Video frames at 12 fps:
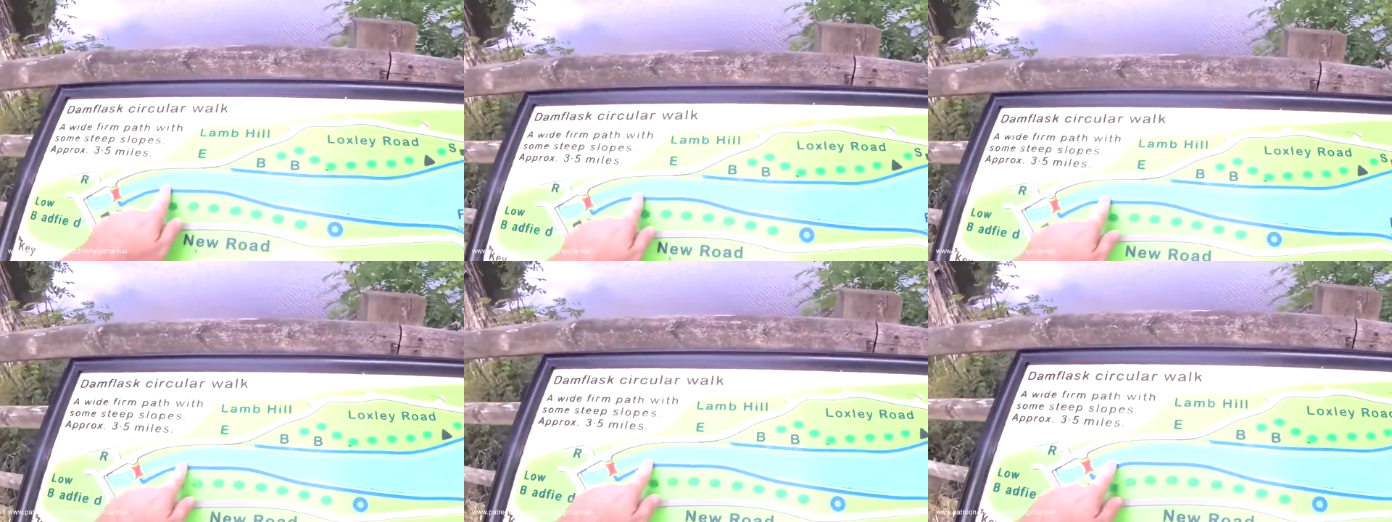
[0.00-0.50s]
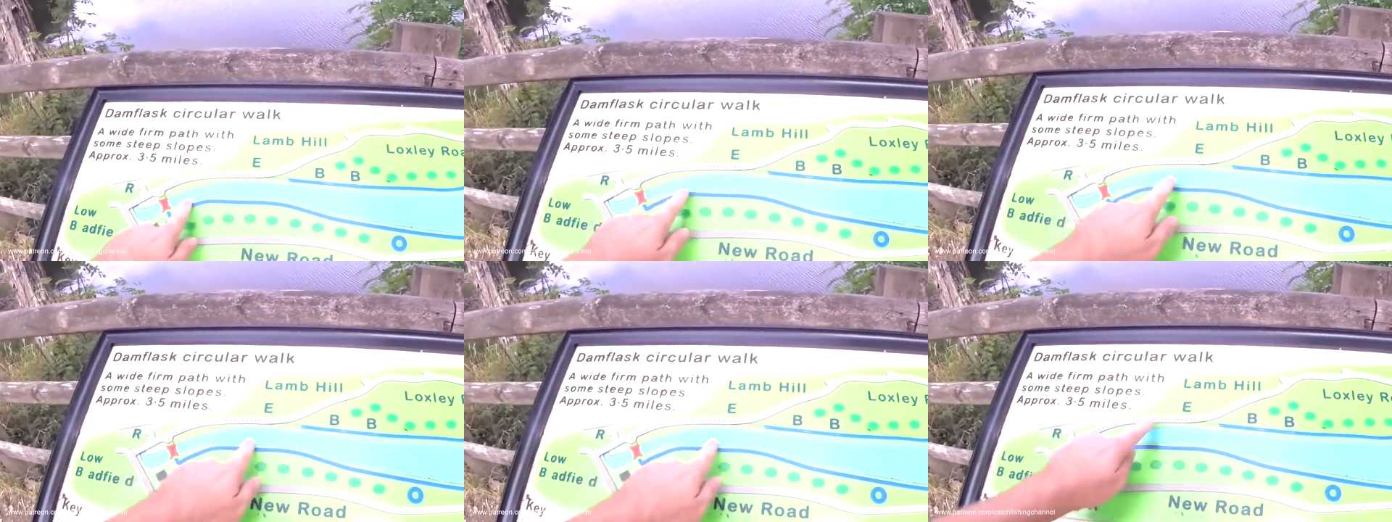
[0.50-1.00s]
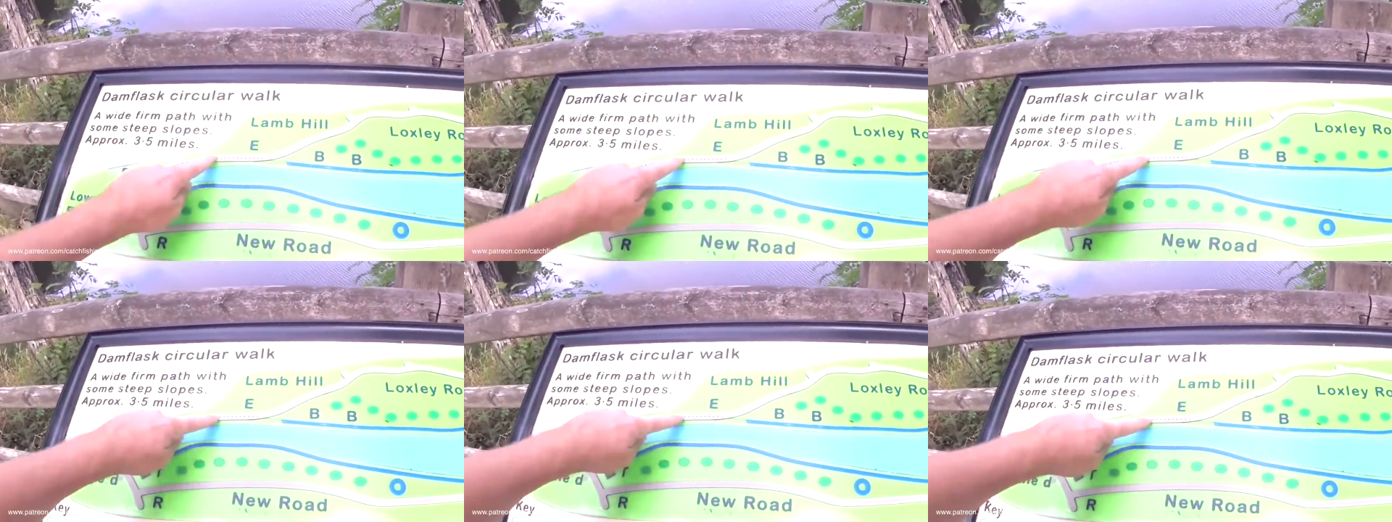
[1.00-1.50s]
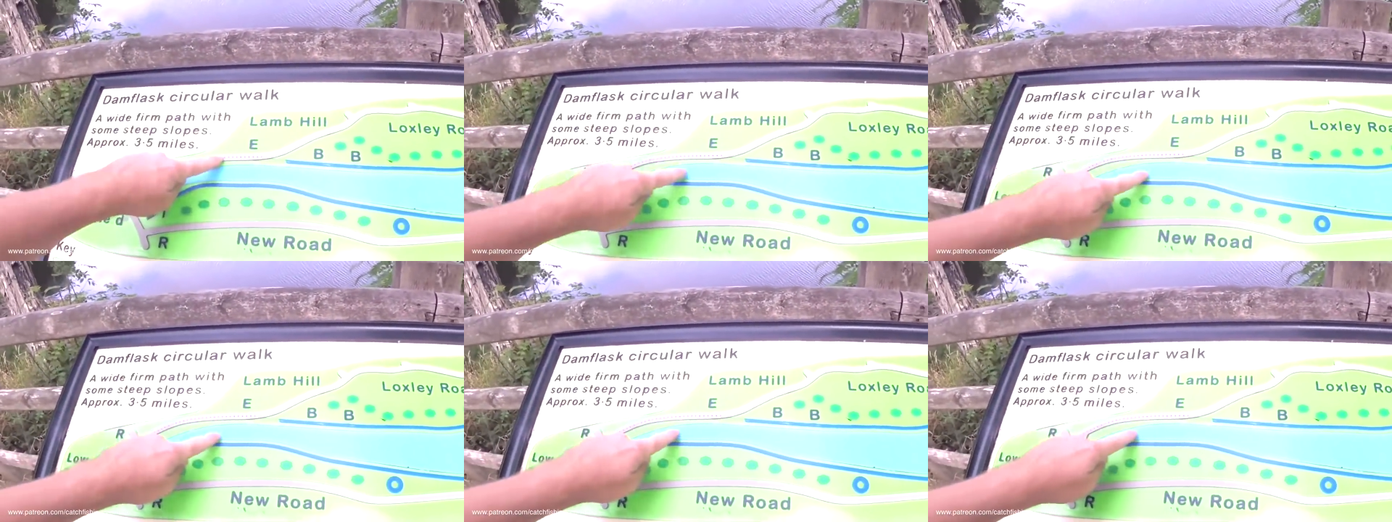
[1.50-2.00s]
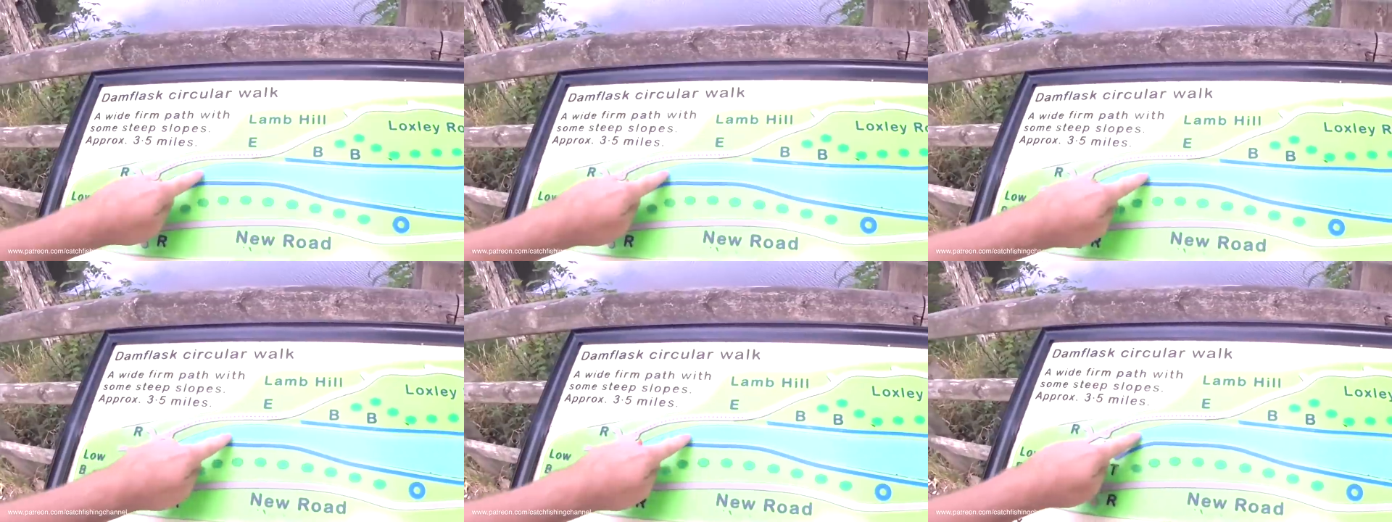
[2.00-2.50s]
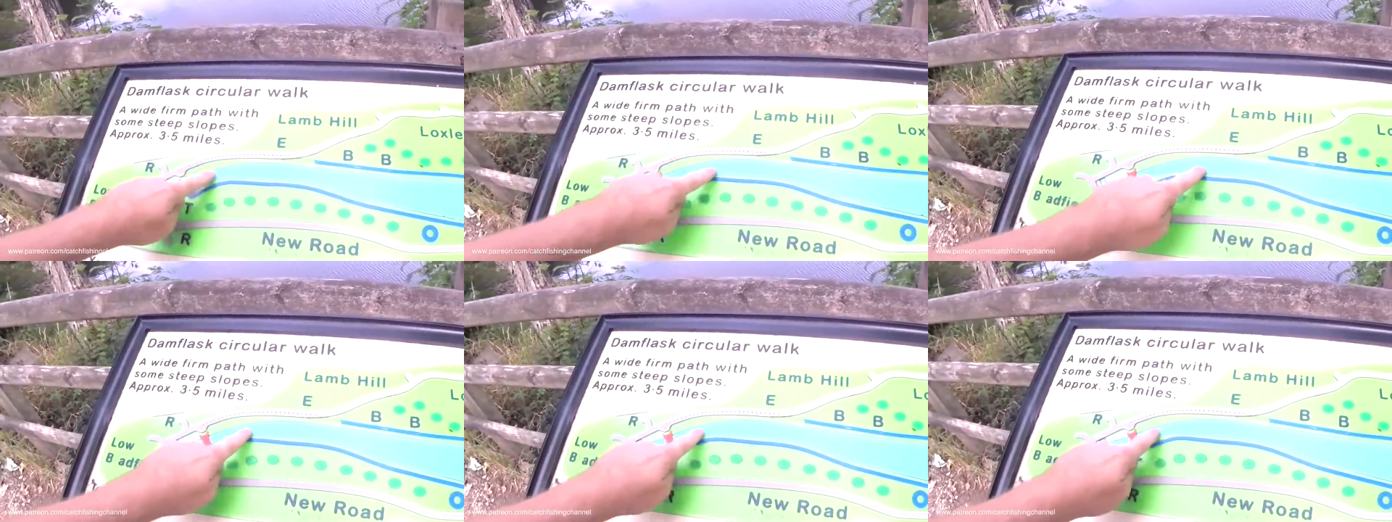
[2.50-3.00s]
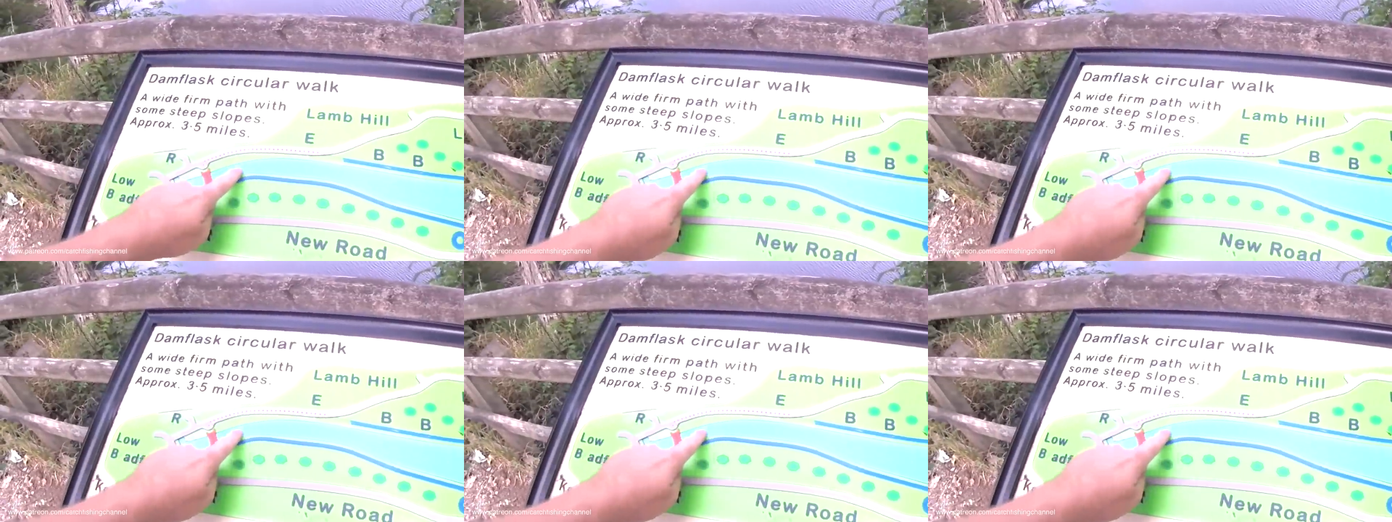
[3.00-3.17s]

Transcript: No face is visible, so there are no lips to read.